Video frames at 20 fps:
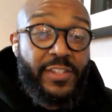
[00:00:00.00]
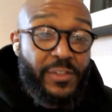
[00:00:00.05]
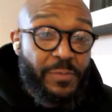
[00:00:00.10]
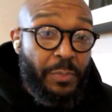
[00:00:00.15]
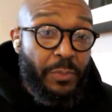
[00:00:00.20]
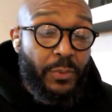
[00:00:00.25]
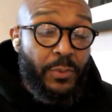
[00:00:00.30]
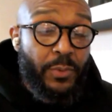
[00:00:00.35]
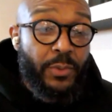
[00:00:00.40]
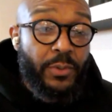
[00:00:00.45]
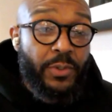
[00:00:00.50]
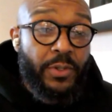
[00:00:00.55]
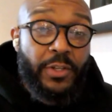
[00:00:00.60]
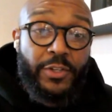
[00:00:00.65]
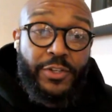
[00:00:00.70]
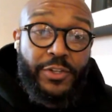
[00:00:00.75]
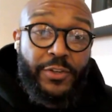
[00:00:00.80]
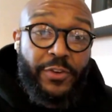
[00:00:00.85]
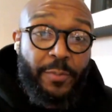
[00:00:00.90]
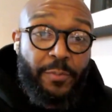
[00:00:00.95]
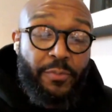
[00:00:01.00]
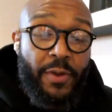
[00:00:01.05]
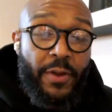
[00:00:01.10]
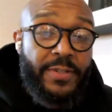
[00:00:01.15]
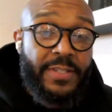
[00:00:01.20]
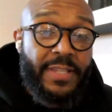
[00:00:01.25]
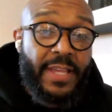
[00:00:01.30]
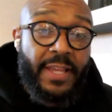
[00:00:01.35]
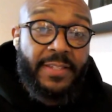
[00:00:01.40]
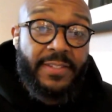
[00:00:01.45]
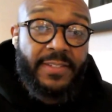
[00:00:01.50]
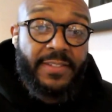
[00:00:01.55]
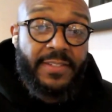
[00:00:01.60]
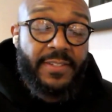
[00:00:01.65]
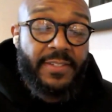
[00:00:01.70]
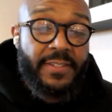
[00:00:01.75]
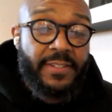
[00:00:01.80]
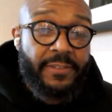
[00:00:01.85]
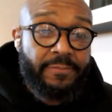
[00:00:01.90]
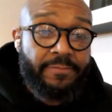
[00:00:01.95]
in sport and during
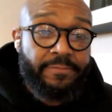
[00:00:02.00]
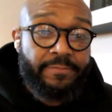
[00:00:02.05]
protests.